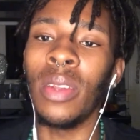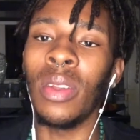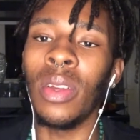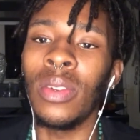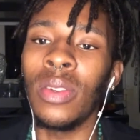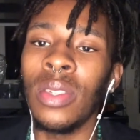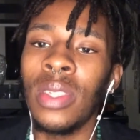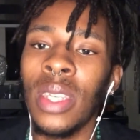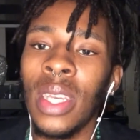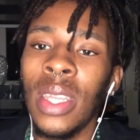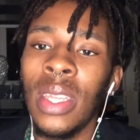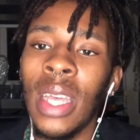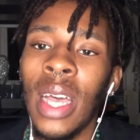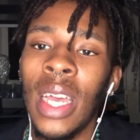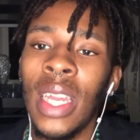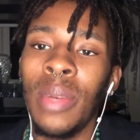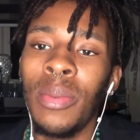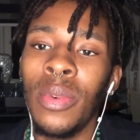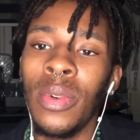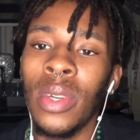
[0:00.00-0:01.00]
not just in the
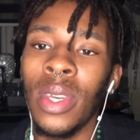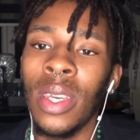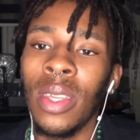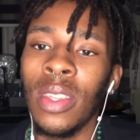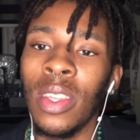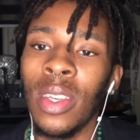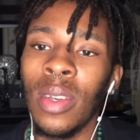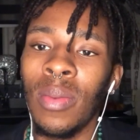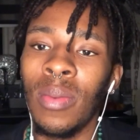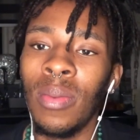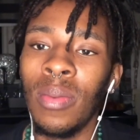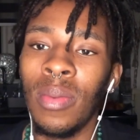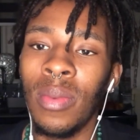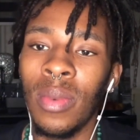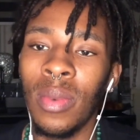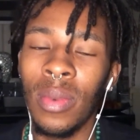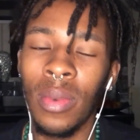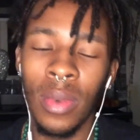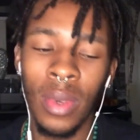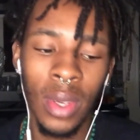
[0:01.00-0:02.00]
animal kingdom,
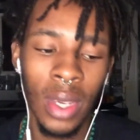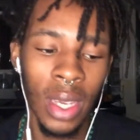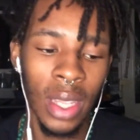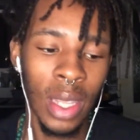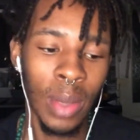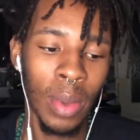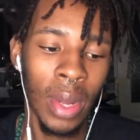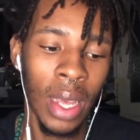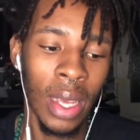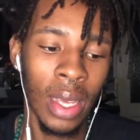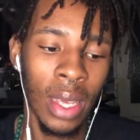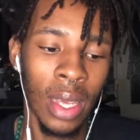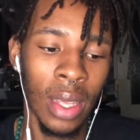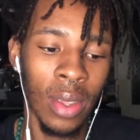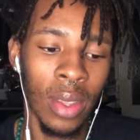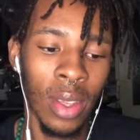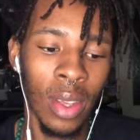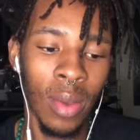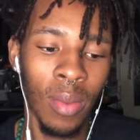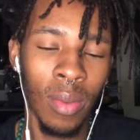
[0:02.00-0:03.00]
in the plant
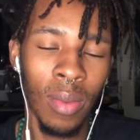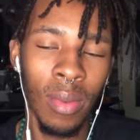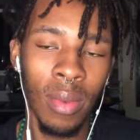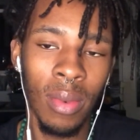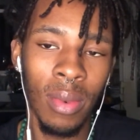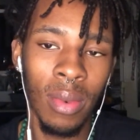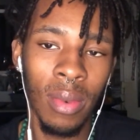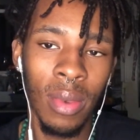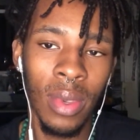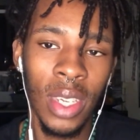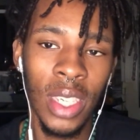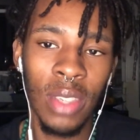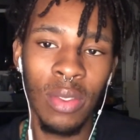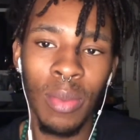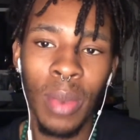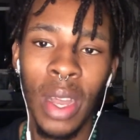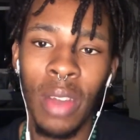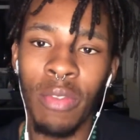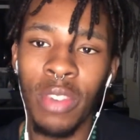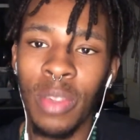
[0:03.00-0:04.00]
kingdom. It's
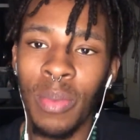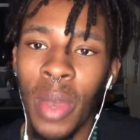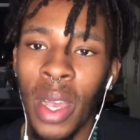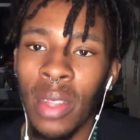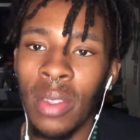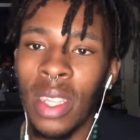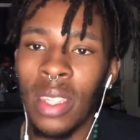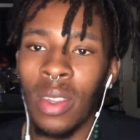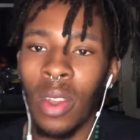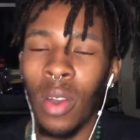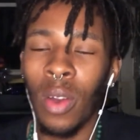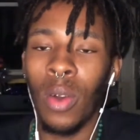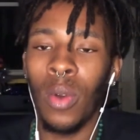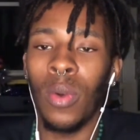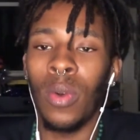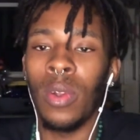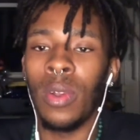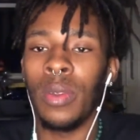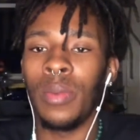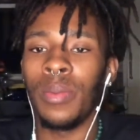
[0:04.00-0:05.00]
about respect as a whole.